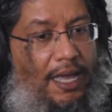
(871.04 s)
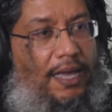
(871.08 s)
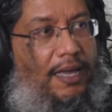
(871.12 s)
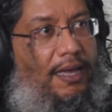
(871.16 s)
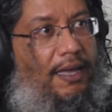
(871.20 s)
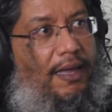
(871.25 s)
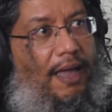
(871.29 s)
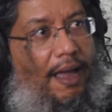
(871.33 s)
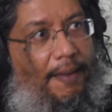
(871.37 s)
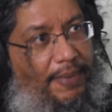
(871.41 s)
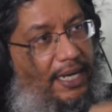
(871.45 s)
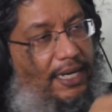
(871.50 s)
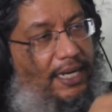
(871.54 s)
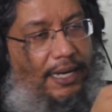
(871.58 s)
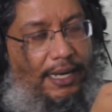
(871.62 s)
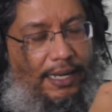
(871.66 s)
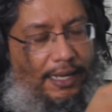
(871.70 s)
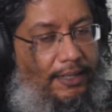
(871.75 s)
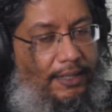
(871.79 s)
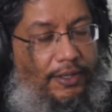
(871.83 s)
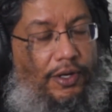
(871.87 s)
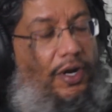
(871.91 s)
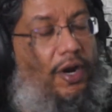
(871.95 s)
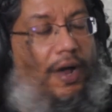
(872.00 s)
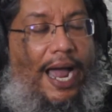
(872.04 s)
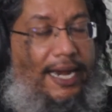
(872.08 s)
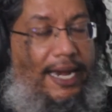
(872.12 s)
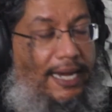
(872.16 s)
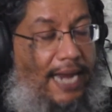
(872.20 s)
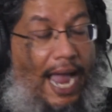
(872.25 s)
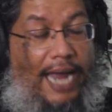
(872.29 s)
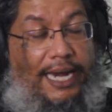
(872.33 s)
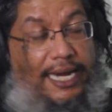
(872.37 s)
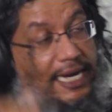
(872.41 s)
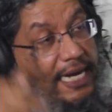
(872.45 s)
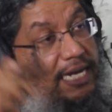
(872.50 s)
I mean, no, I
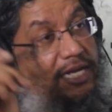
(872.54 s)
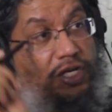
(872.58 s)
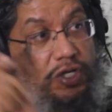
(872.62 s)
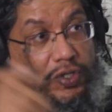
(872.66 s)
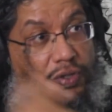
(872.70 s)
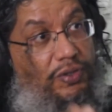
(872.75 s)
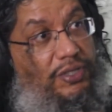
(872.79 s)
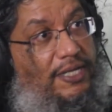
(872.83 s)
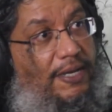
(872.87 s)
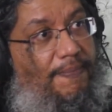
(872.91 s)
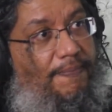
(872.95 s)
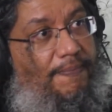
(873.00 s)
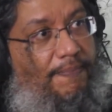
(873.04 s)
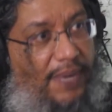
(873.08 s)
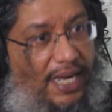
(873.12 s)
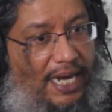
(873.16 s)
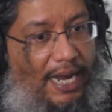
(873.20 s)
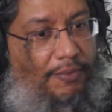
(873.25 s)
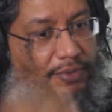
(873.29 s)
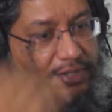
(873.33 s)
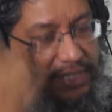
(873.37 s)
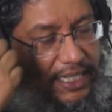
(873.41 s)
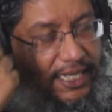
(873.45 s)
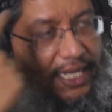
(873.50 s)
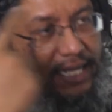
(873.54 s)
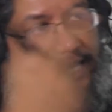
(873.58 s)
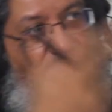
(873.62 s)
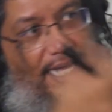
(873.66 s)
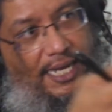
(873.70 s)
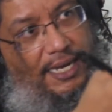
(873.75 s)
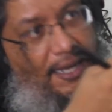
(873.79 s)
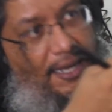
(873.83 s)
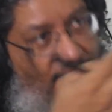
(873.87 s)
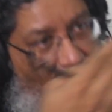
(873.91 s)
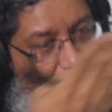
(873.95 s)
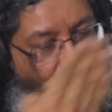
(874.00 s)
didn't choose him, but I was thinking that
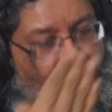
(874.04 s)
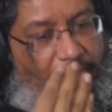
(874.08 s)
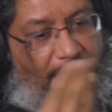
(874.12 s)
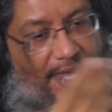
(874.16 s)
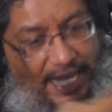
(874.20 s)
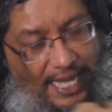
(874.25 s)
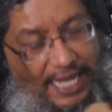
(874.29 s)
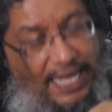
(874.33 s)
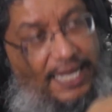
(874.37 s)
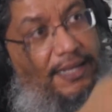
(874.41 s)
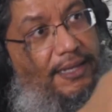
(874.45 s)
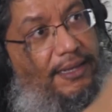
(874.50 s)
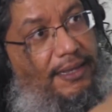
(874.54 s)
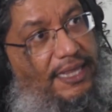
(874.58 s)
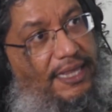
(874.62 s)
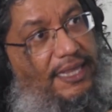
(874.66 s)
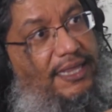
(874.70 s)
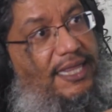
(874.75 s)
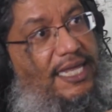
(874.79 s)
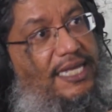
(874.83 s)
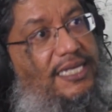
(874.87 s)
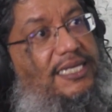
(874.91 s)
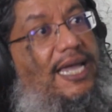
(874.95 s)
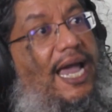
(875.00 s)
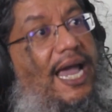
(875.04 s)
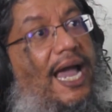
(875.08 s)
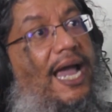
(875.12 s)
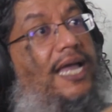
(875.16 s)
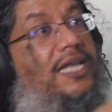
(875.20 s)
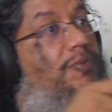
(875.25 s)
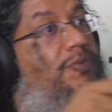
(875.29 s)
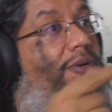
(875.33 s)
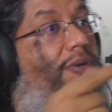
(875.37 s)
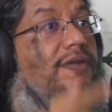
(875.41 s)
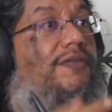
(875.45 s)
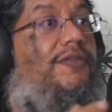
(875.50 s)
this guy is one
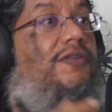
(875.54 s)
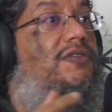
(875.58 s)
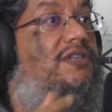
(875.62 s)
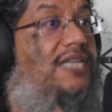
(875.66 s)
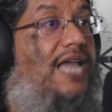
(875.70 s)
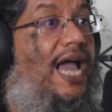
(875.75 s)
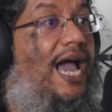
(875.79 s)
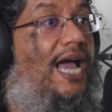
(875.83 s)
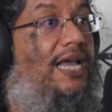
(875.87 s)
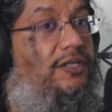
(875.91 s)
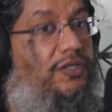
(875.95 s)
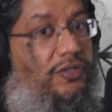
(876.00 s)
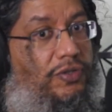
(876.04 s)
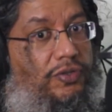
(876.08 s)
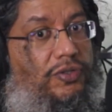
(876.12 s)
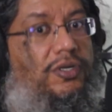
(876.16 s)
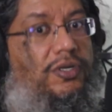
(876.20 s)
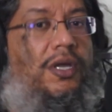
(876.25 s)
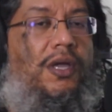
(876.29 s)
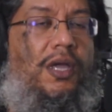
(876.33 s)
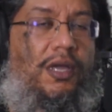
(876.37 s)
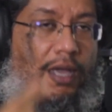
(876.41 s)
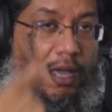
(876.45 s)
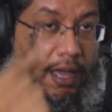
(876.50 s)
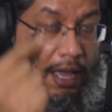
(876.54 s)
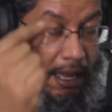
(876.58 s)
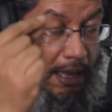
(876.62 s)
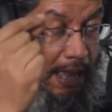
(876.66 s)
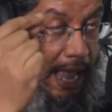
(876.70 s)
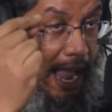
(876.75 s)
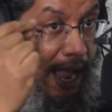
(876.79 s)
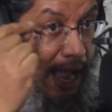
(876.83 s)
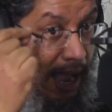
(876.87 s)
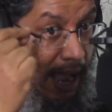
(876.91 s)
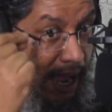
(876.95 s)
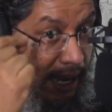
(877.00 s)
of those guys who's
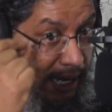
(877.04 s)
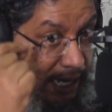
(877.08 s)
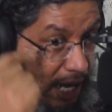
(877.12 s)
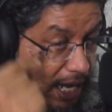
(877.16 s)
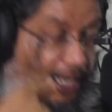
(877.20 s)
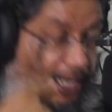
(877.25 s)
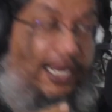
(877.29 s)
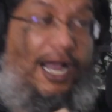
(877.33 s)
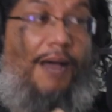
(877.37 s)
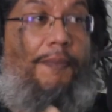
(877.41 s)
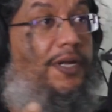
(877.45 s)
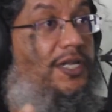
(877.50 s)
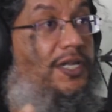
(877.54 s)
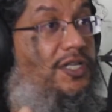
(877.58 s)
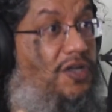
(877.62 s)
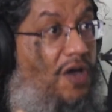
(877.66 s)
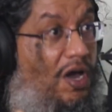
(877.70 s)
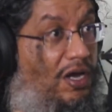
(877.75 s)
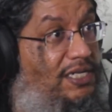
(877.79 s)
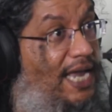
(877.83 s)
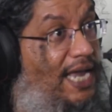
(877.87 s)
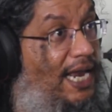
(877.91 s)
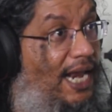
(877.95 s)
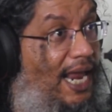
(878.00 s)
got a couple of songs I like,